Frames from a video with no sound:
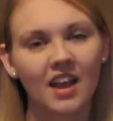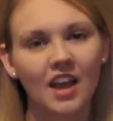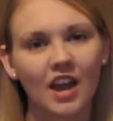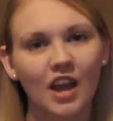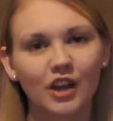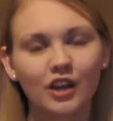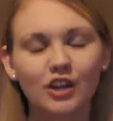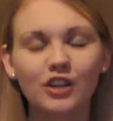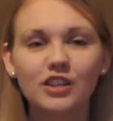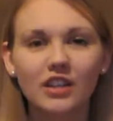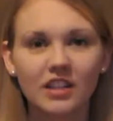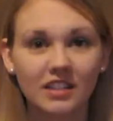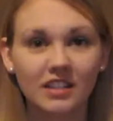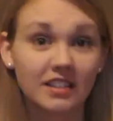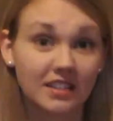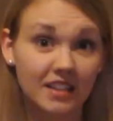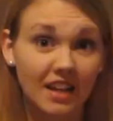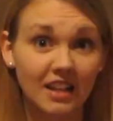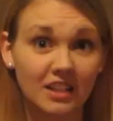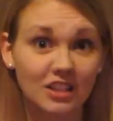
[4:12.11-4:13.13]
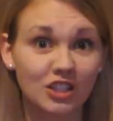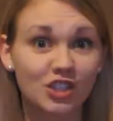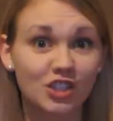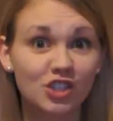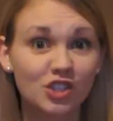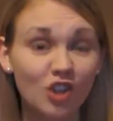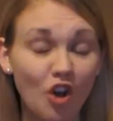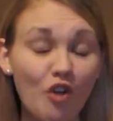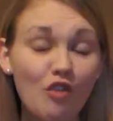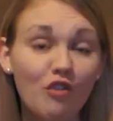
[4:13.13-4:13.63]
And you, it gets
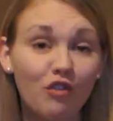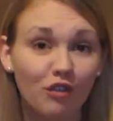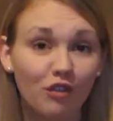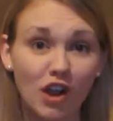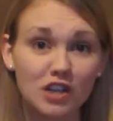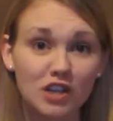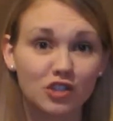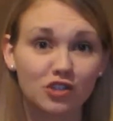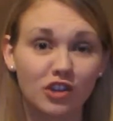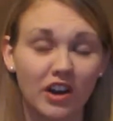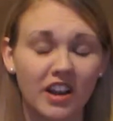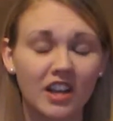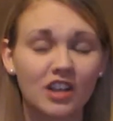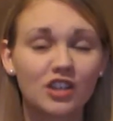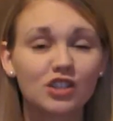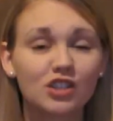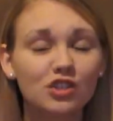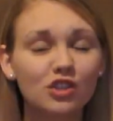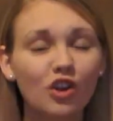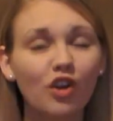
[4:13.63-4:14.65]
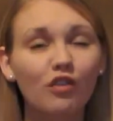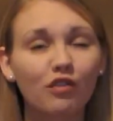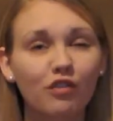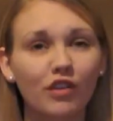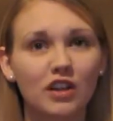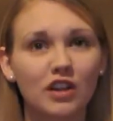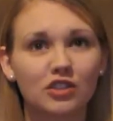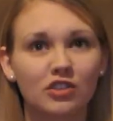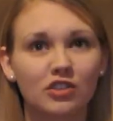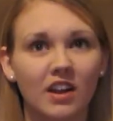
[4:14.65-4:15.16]
so frustrating, so
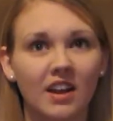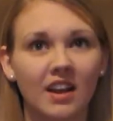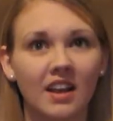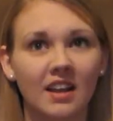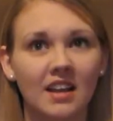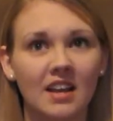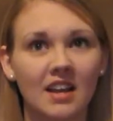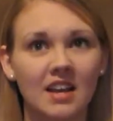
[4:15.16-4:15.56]
frustrating